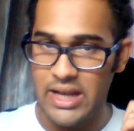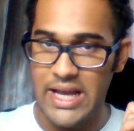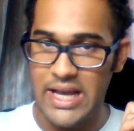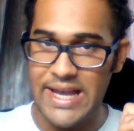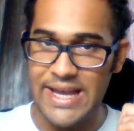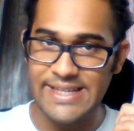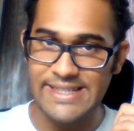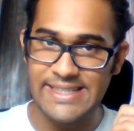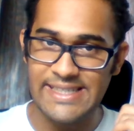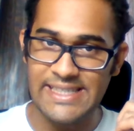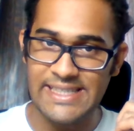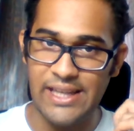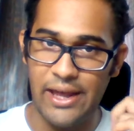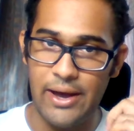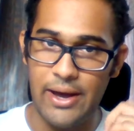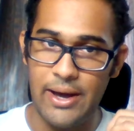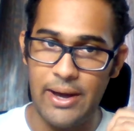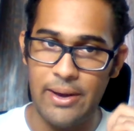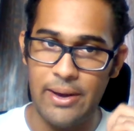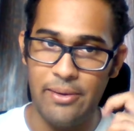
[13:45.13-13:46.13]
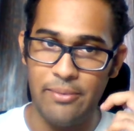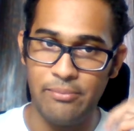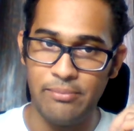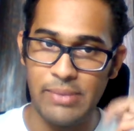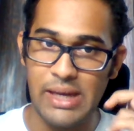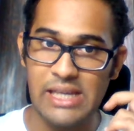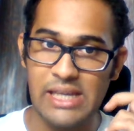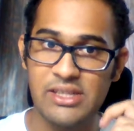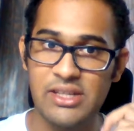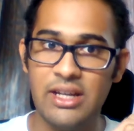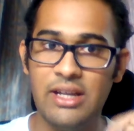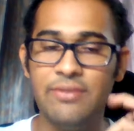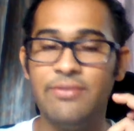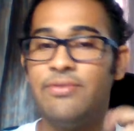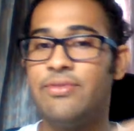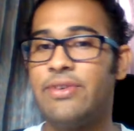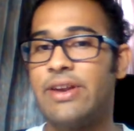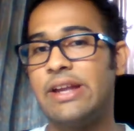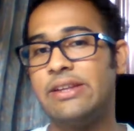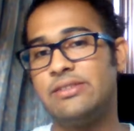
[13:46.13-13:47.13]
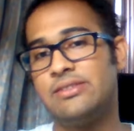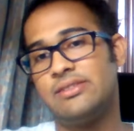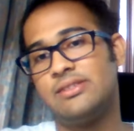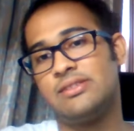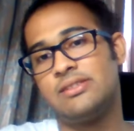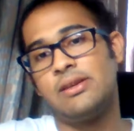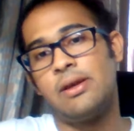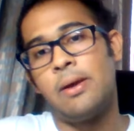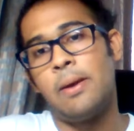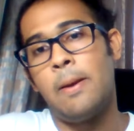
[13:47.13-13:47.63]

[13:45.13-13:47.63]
is majorly friends.